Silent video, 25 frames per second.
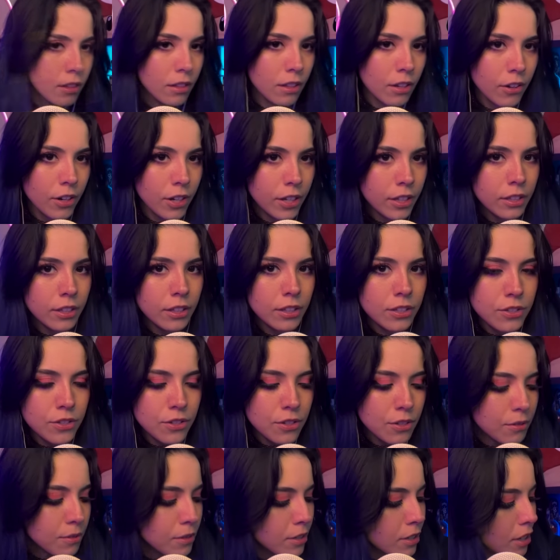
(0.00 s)
Alright, let's
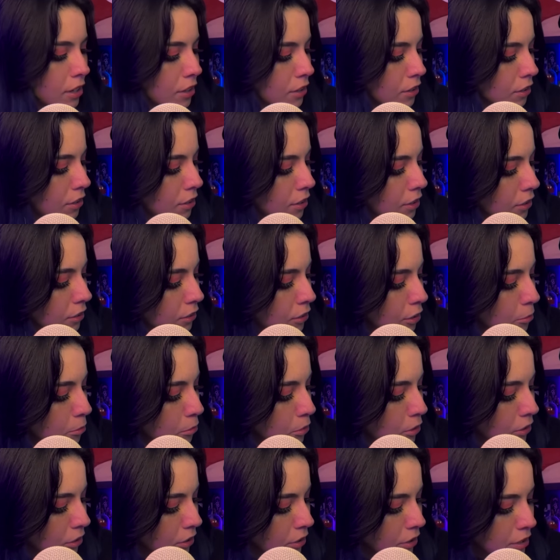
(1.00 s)
do another coloring
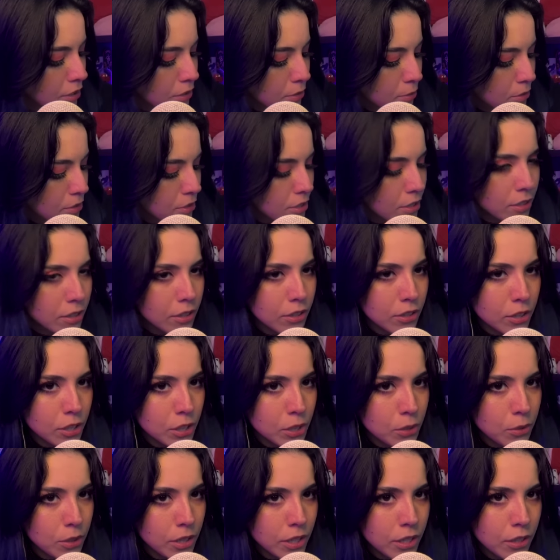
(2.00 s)
book. This one's like a
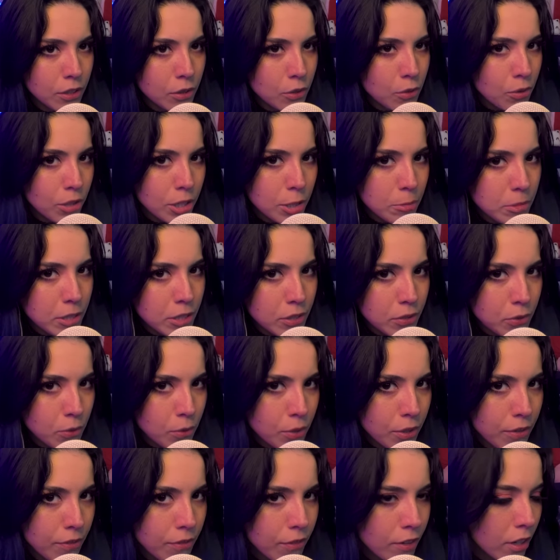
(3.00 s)
cute and creepy
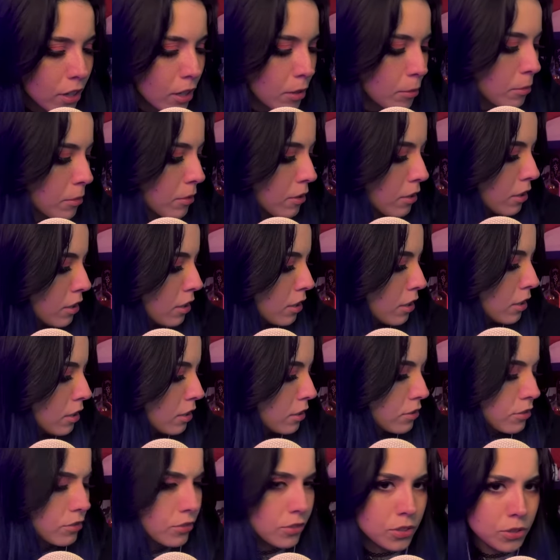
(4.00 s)
sort of vibe.
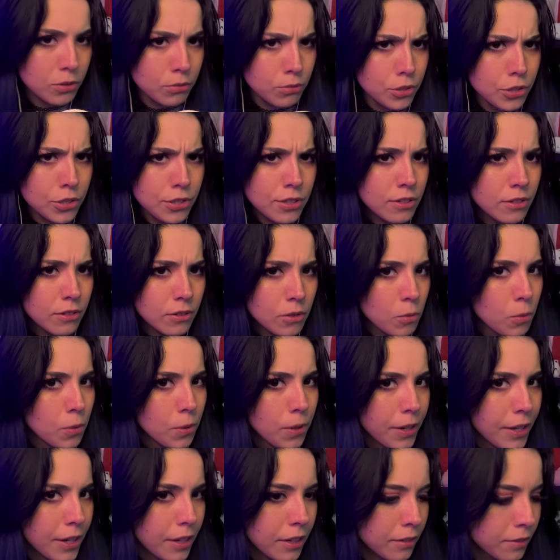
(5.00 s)
So, just a
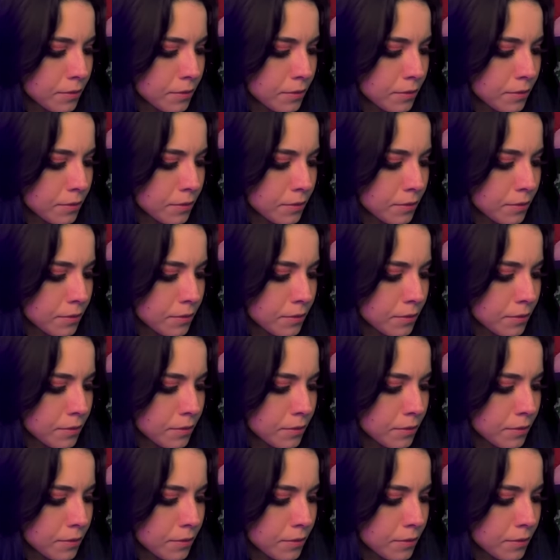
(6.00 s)
warning.